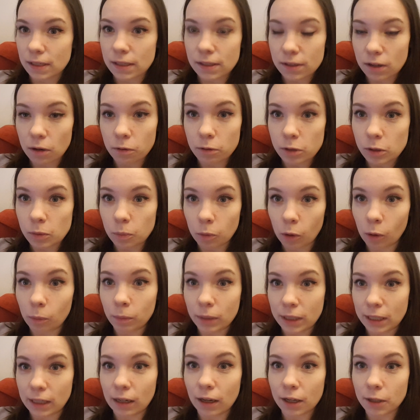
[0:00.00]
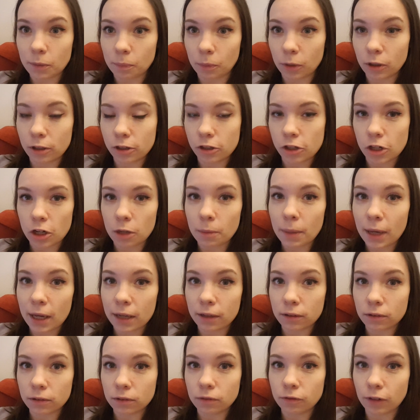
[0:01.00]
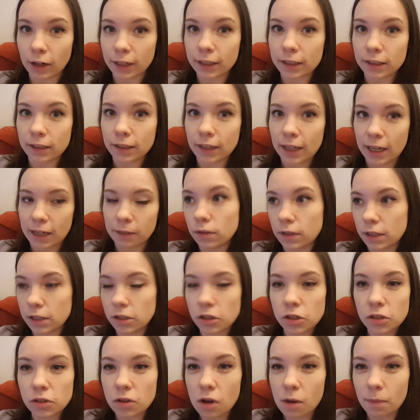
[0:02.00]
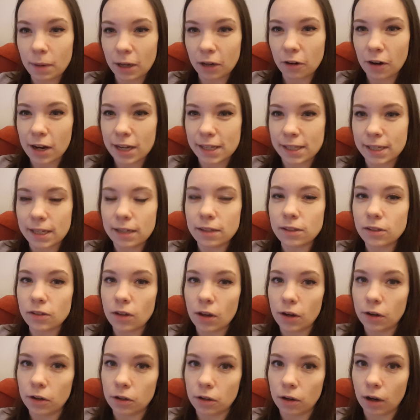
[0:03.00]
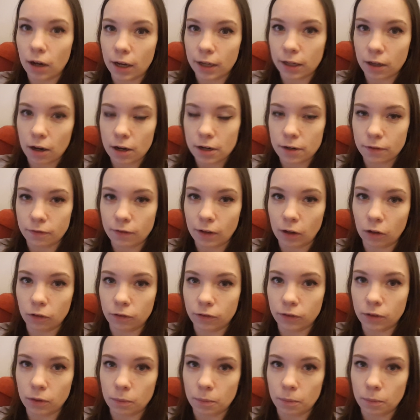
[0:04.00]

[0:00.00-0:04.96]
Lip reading: I was properly like BookTubing regularly. Things just got a bit crazy, so I kind of fell off the